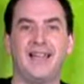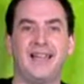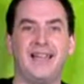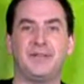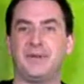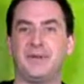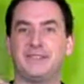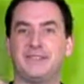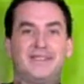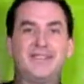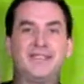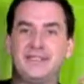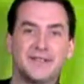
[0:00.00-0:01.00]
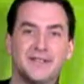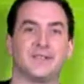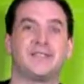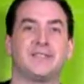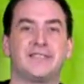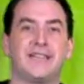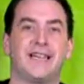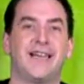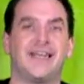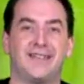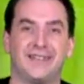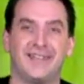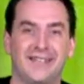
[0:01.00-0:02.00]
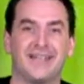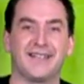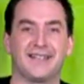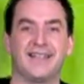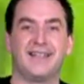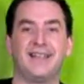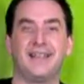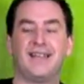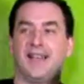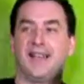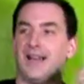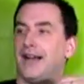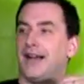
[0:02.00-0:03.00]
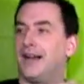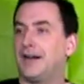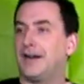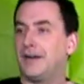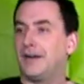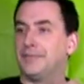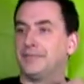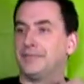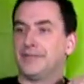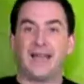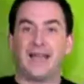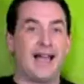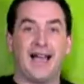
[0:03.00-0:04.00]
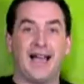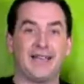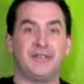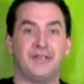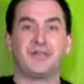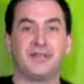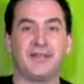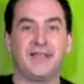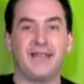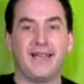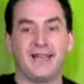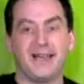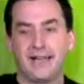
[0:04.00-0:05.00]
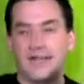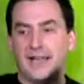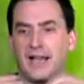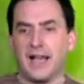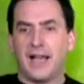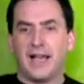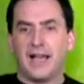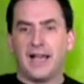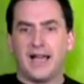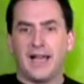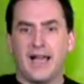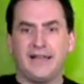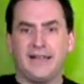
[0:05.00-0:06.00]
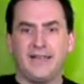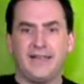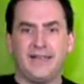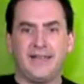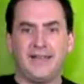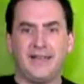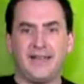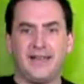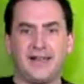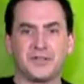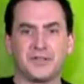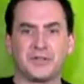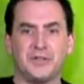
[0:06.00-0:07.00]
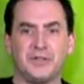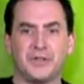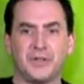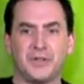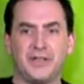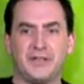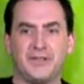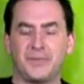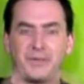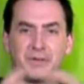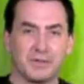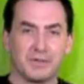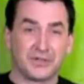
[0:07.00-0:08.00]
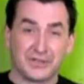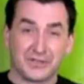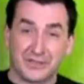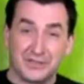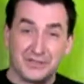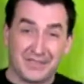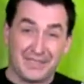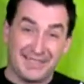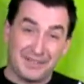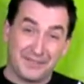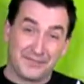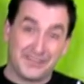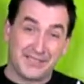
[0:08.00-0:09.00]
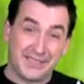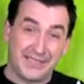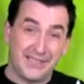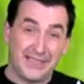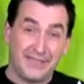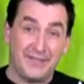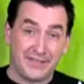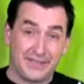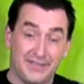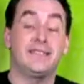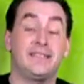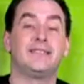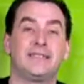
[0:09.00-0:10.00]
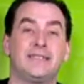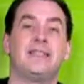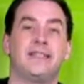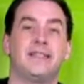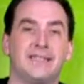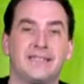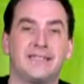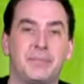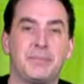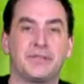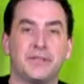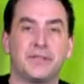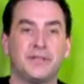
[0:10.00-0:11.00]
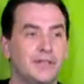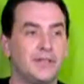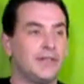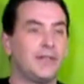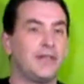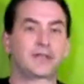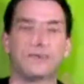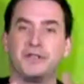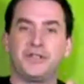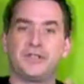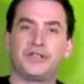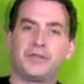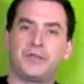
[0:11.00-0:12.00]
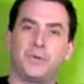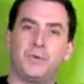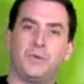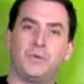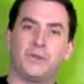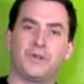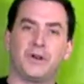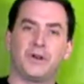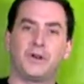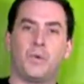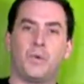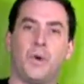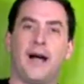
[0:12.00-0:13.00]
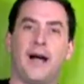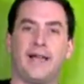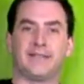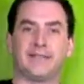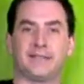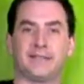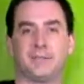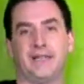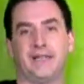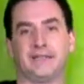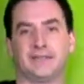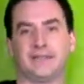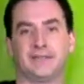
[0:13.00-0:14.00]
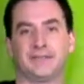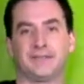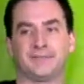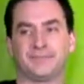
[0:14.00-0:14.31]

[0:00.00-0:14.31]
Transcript: and we see a different side of the Tick. Um, I enjoy that. I need. I also enjoy from the original series, and I don't see. I haven't. Didn't see it in this episode. There are just there are quiet spaces